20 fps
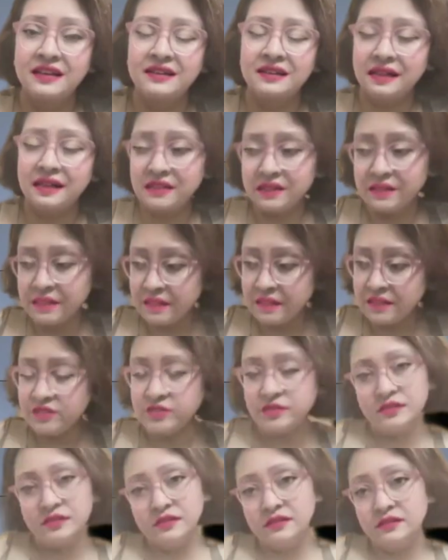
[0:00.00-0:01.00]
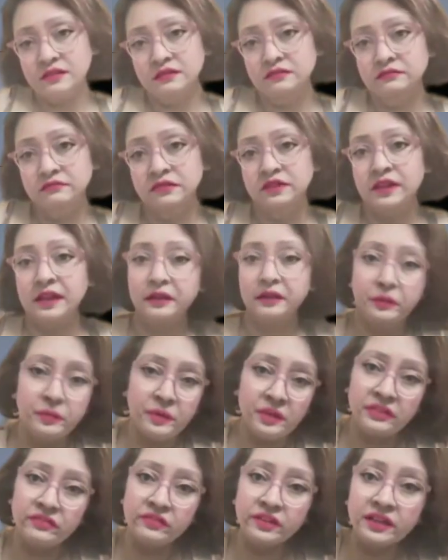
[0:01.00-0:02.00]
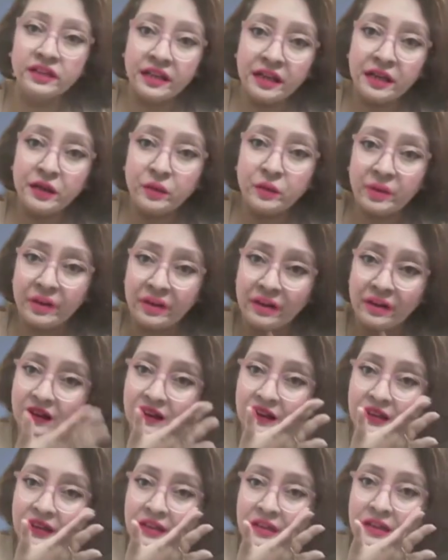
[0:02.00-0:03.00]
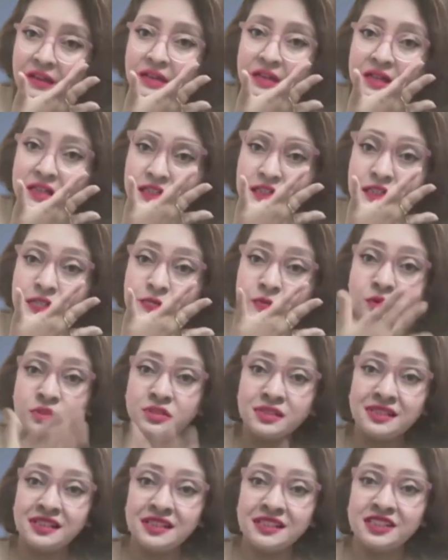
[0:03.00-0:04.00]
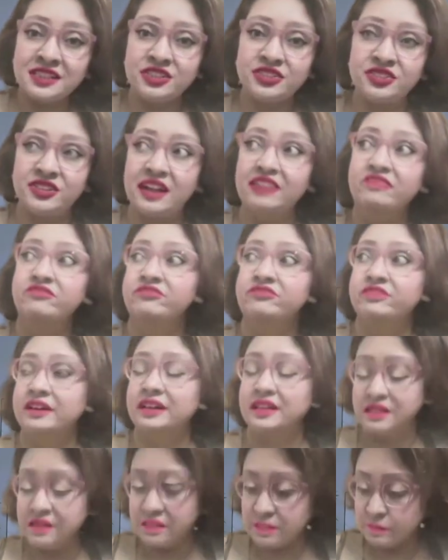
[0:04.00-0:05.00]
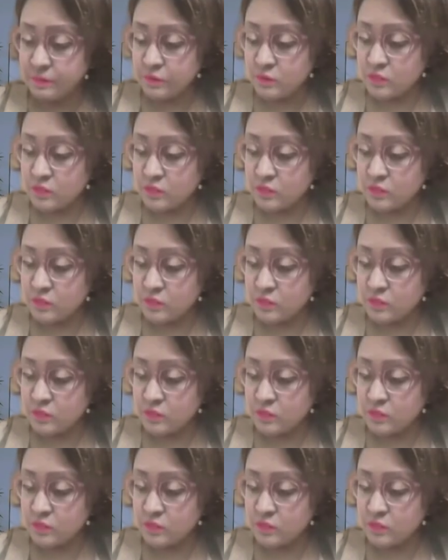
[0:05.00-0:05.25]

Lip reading: rather than just randomly giving it anywhere. Just because it has traffic and just